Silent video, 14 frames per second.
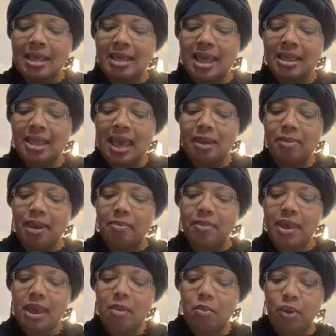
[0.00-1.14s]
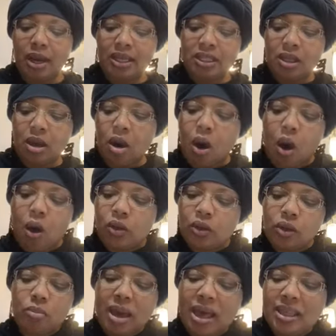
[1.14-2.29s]
that they may be embraced there
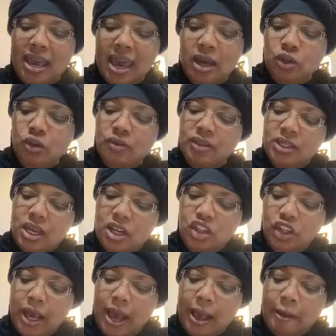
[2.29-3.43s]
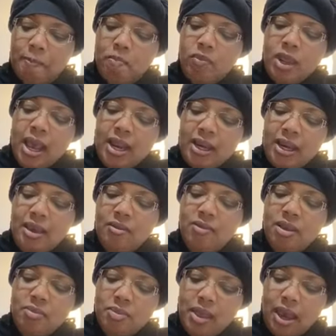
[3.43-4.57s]
also by the angel of sunshine, and leave
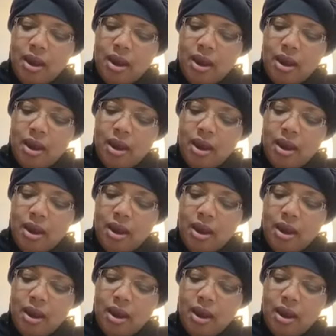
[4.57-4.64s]
them